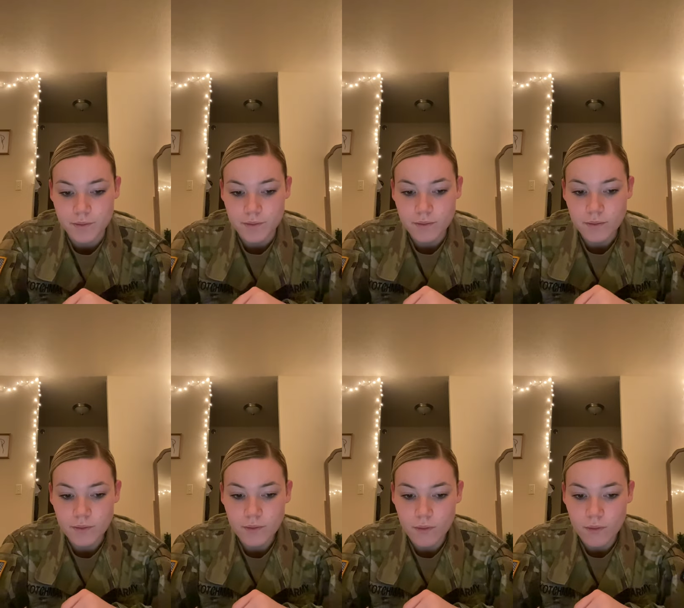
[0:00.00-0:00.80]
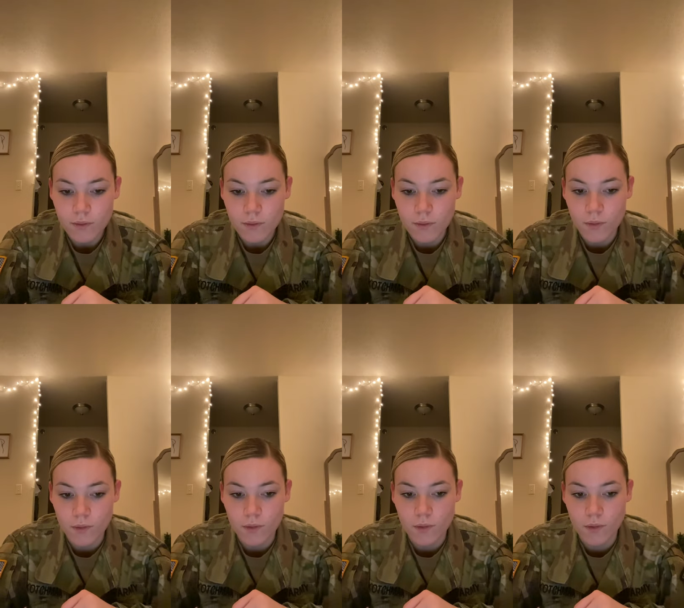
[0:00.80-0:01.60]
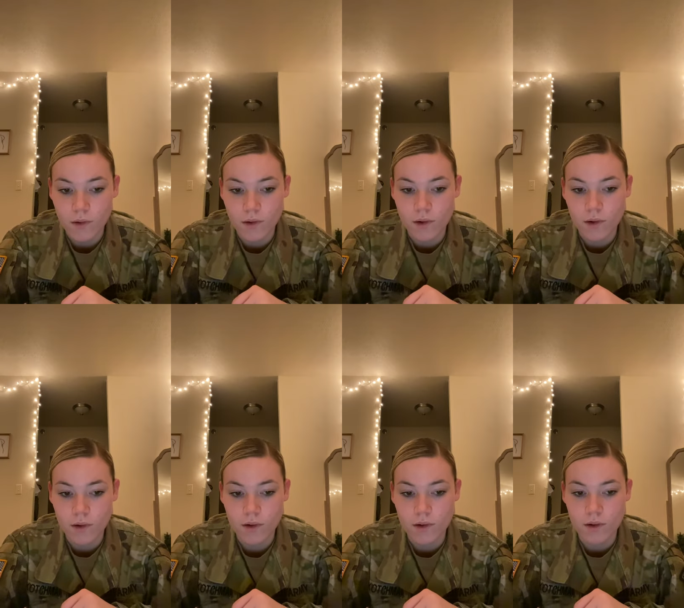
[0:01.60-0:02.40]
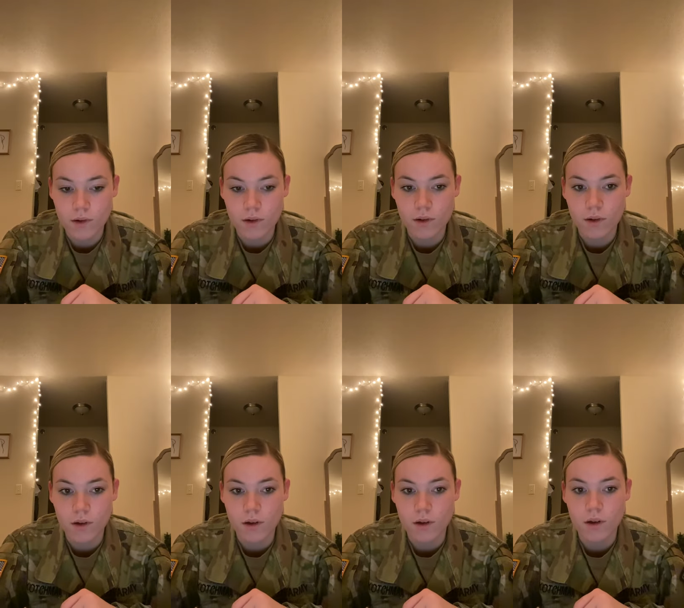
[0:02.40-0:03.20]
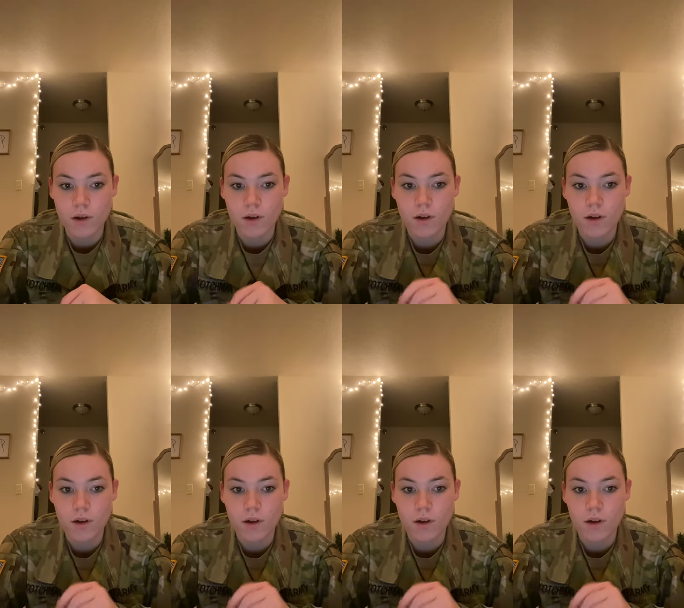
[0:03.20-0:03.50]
(no one is talking)